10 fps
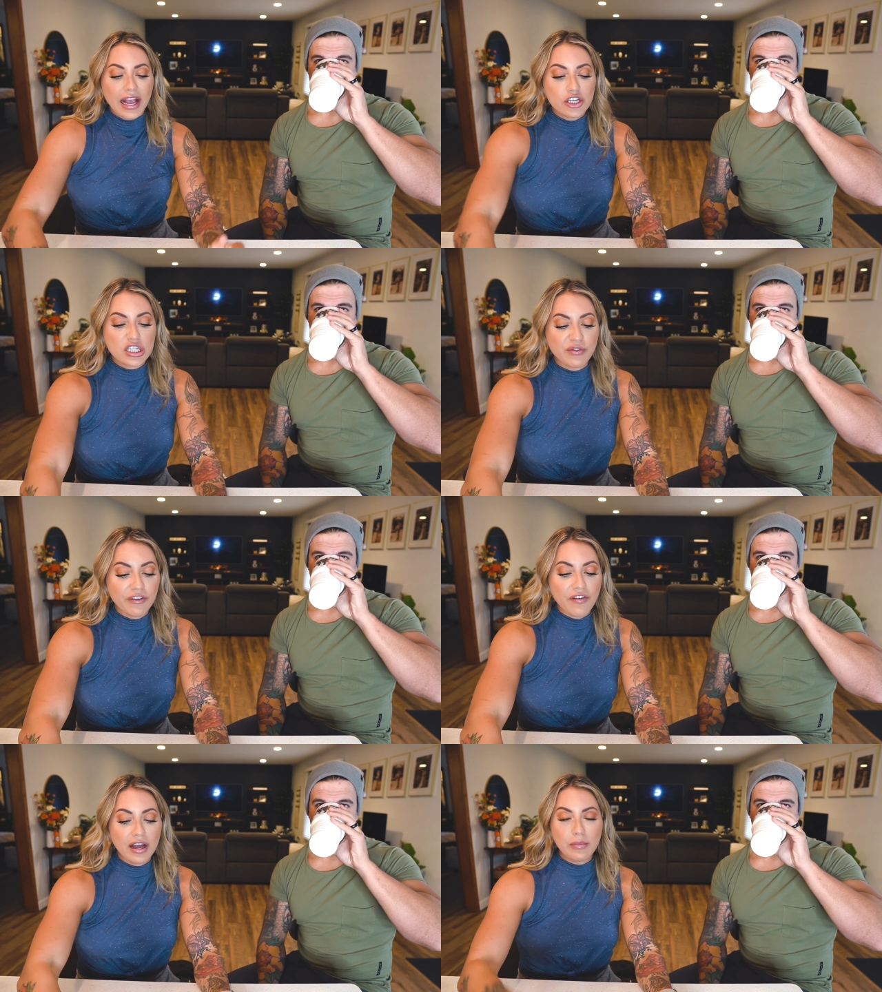Speaker 1: And just
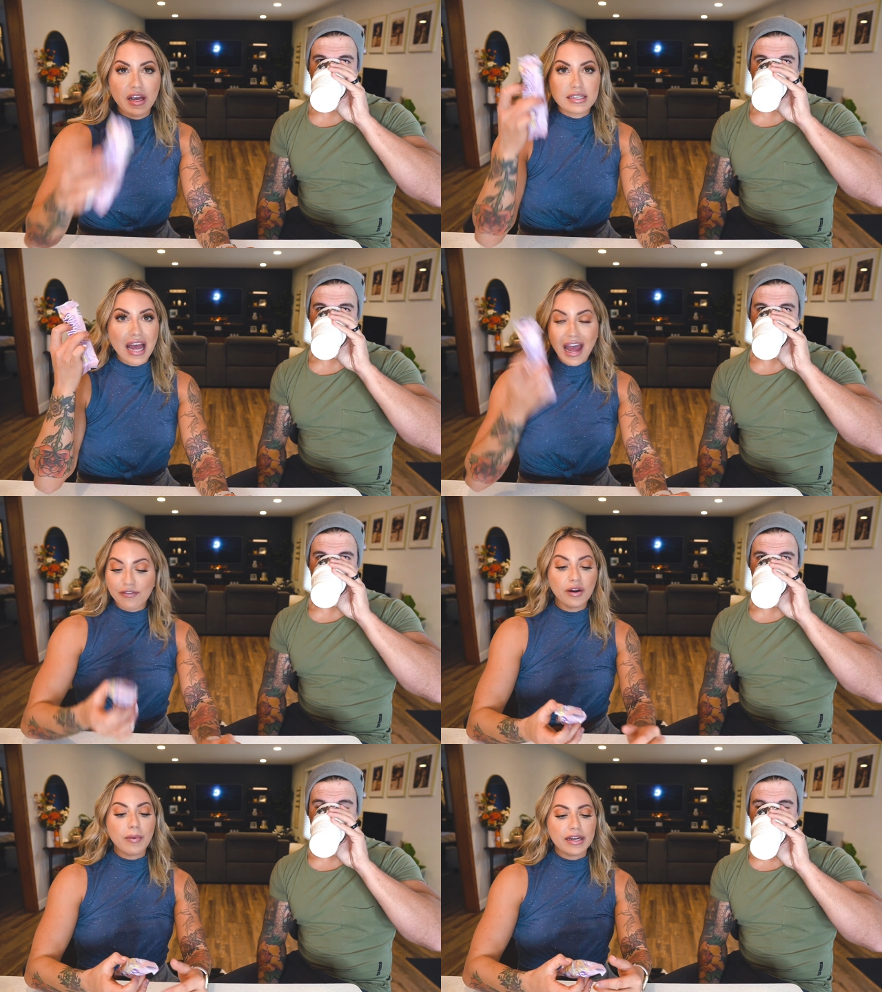for fun, because
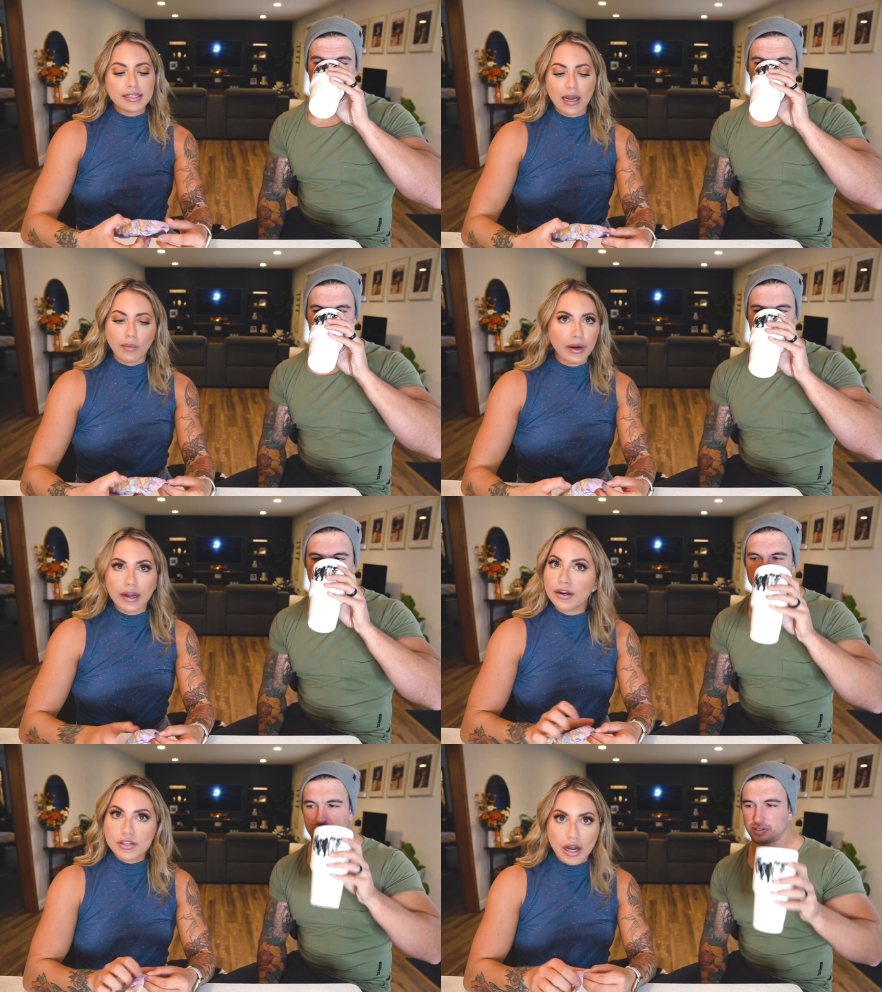everybody said we
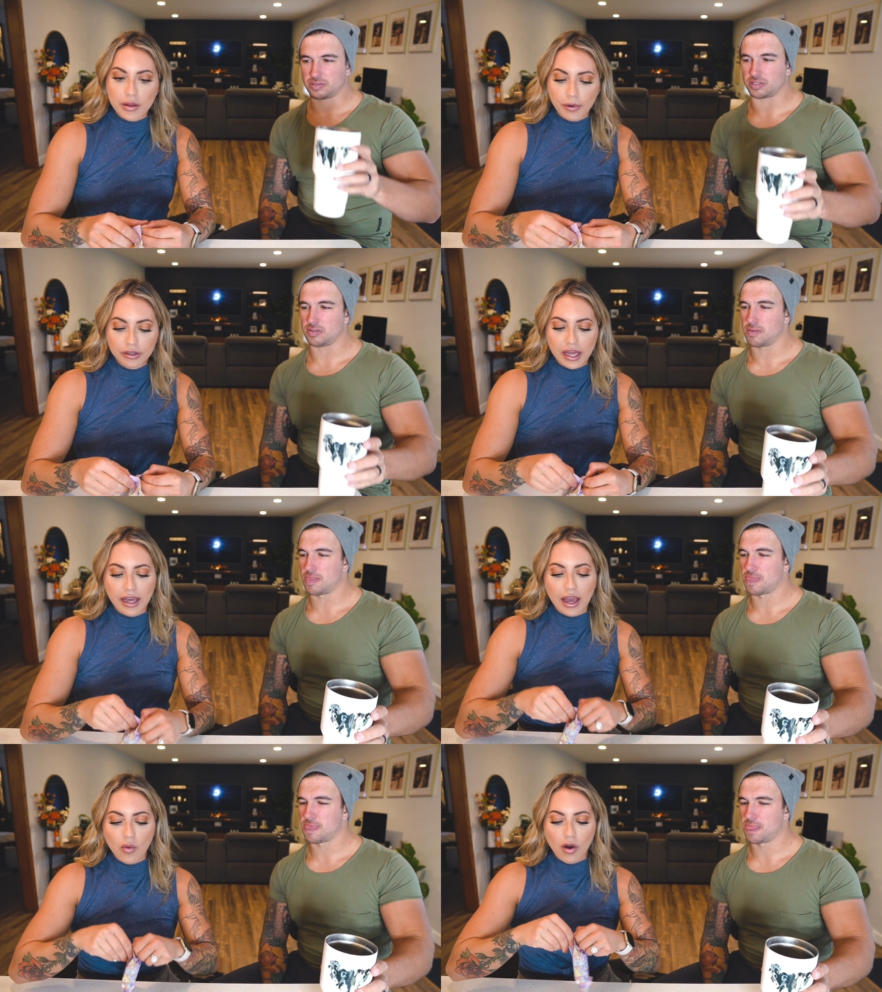needed to try the
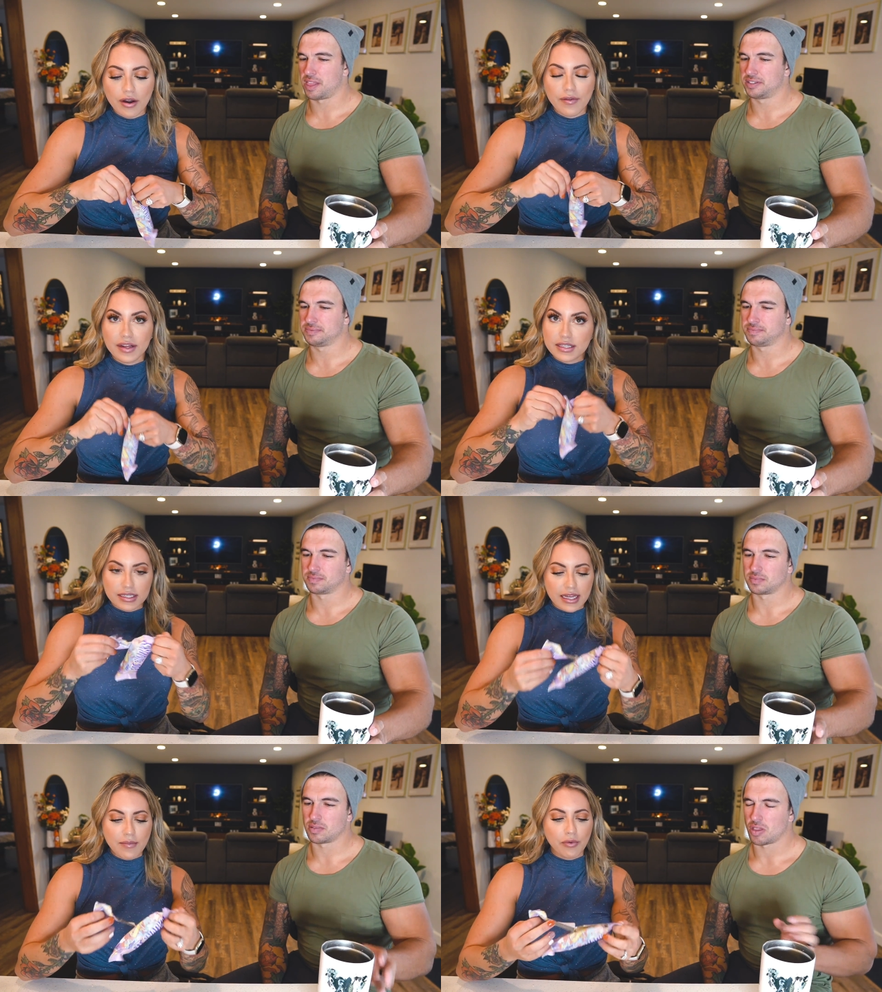birthday cake one. It's
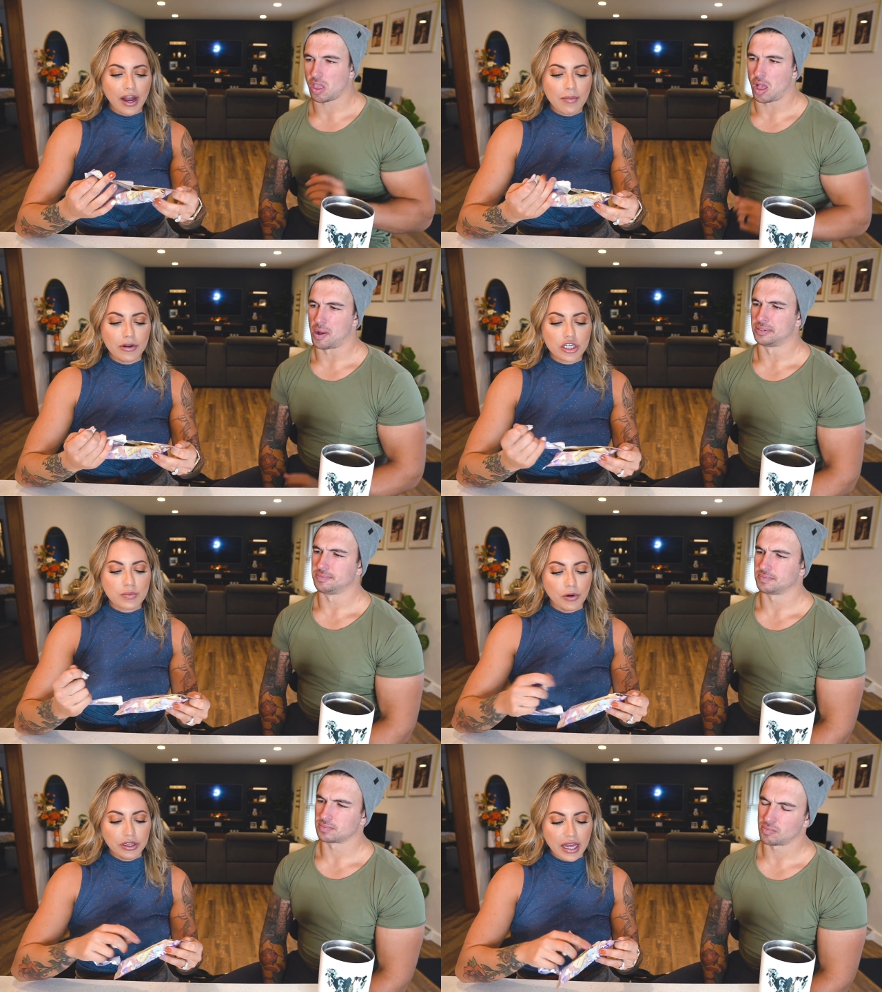the same brand, but
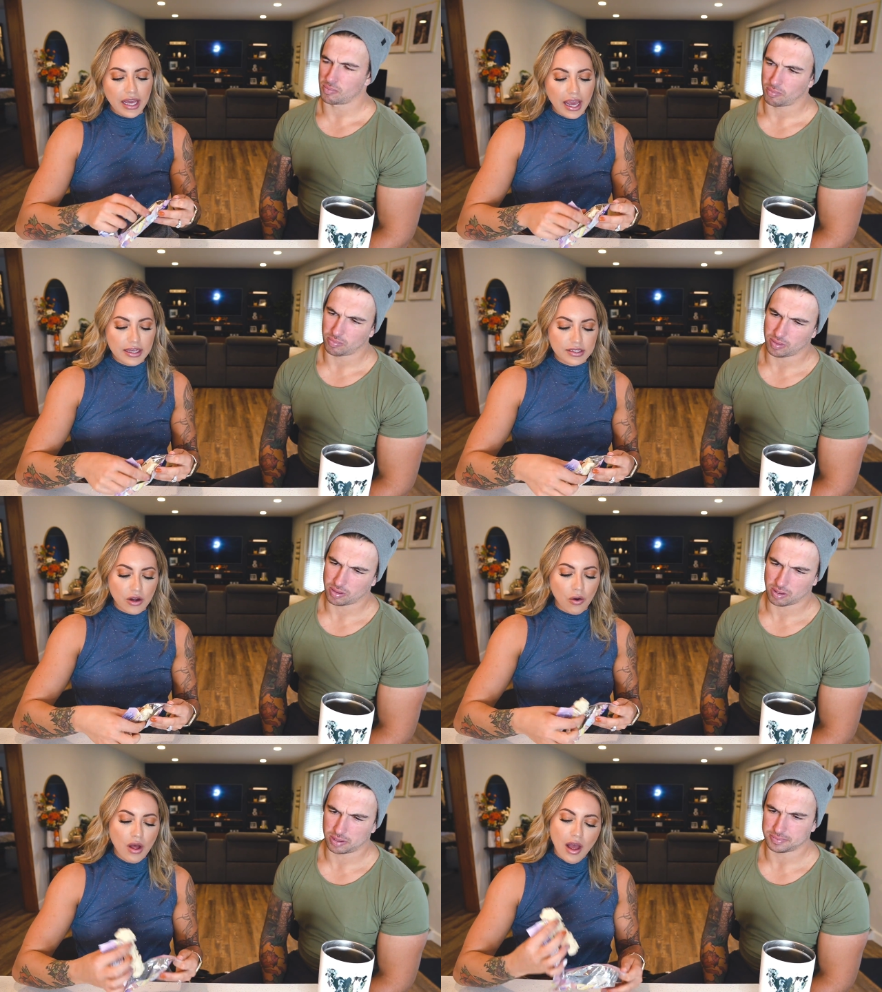just birthday cake.
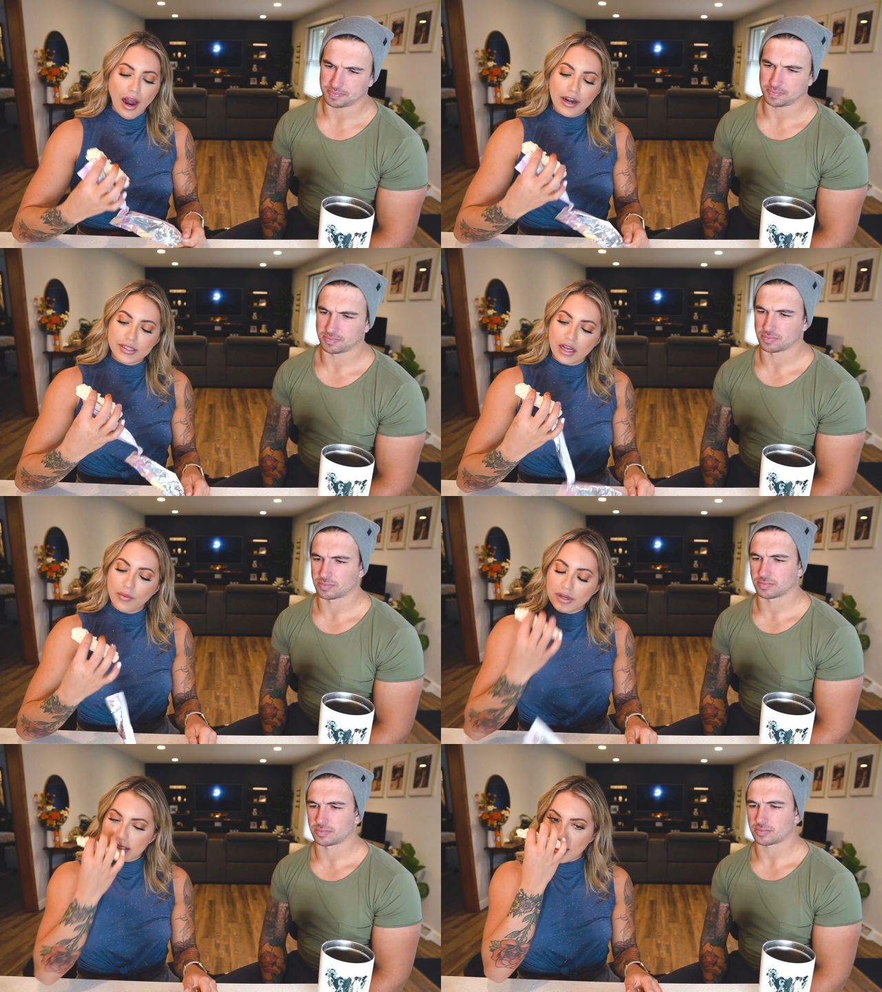So I just
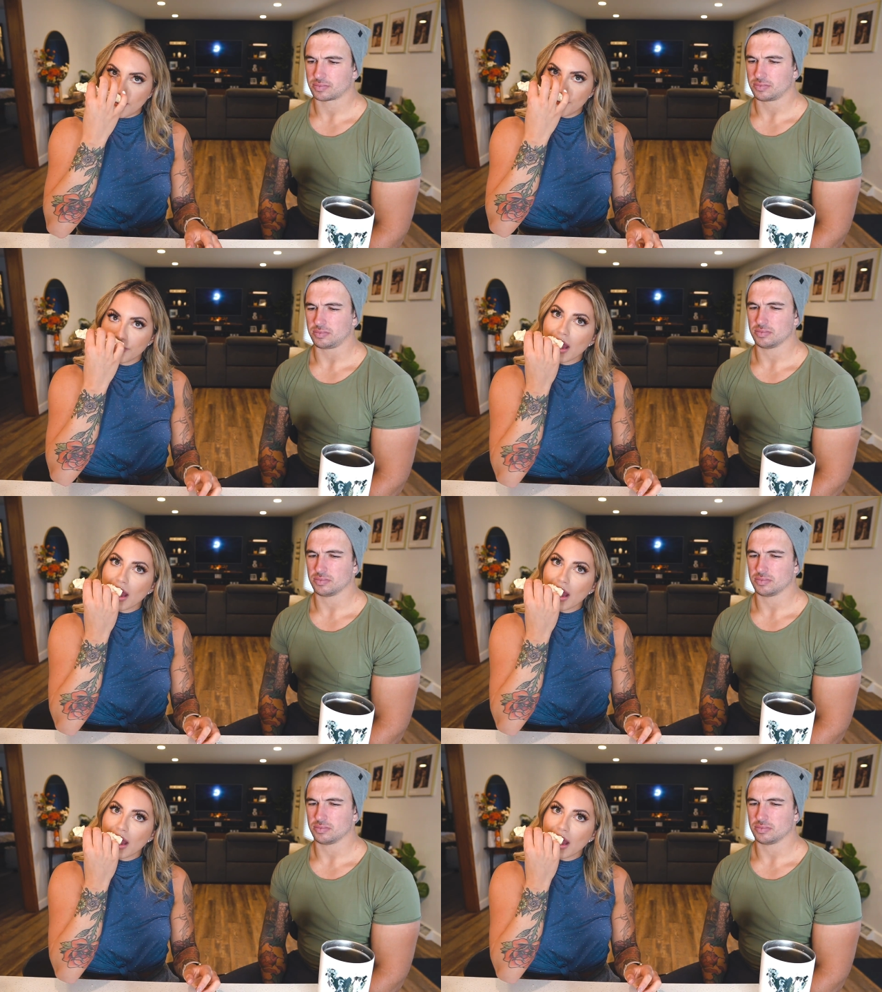kind of want to see.